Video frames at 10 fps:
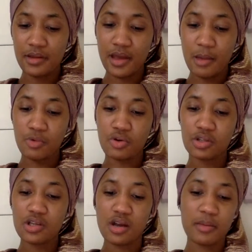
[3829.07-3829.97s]
I'm going to
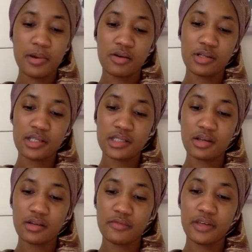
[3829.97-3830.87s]
talk about this
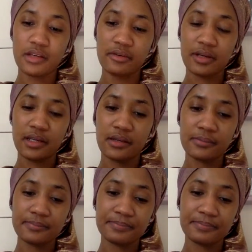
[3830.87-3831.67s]
other video right here.